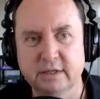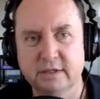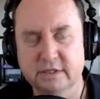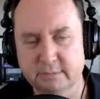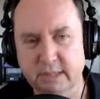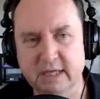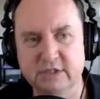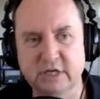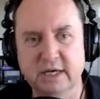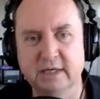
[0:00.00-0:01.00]
the supply
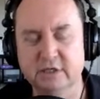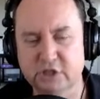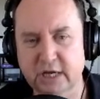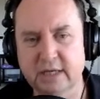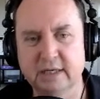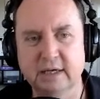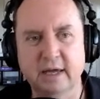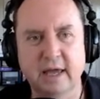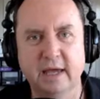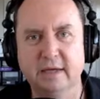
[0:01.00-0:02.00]
chain and China
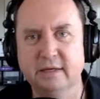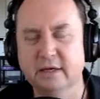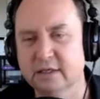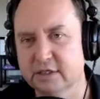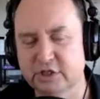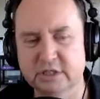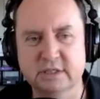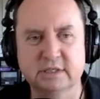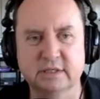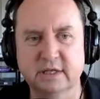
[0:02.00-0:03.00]
and
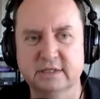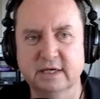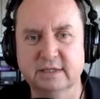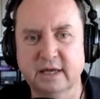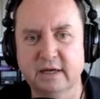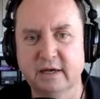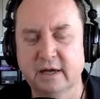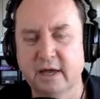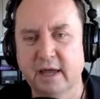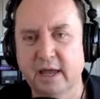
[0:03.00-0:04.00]
logistics and things like that.
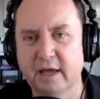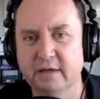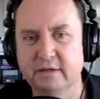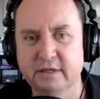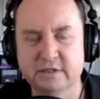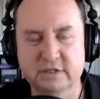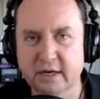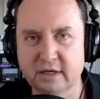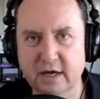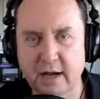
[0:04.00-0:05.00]
And it's
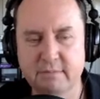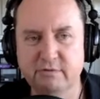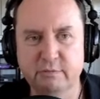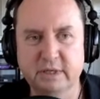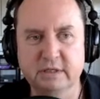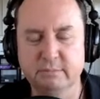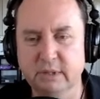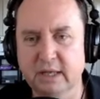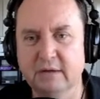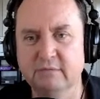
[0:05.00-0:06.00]
not uncommon for me to
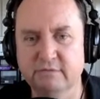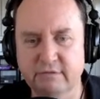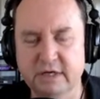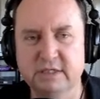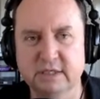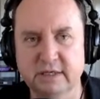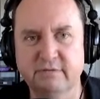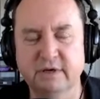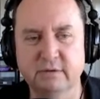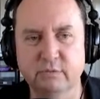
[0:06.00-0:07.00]
bill out very
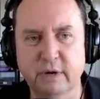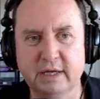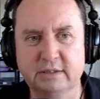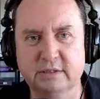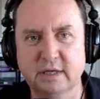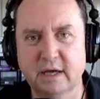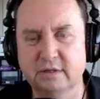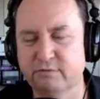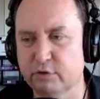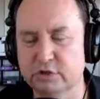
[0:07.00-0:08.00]
significant rates uh,
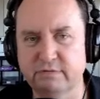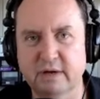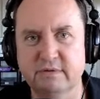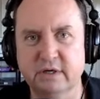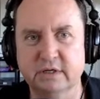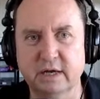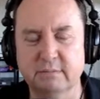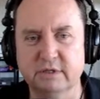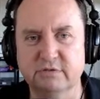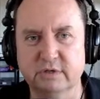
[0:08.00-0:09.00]
to Fortune 500
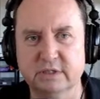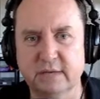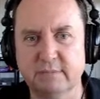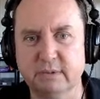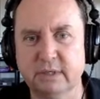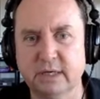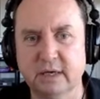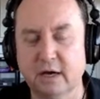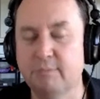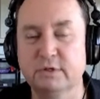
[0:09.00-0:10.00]
companies, for example,
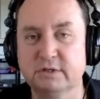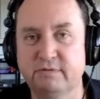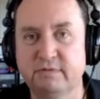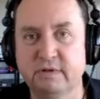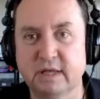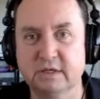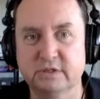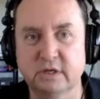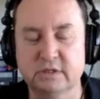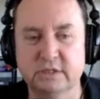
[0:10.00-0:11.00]
upwards of
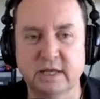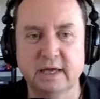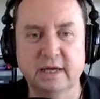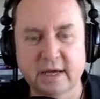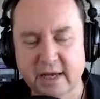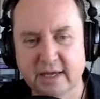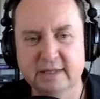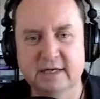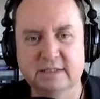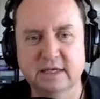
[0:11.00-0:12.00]
$50,000 a day. And
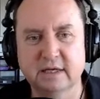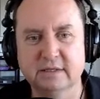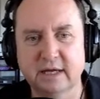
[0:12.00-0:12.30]
then I scale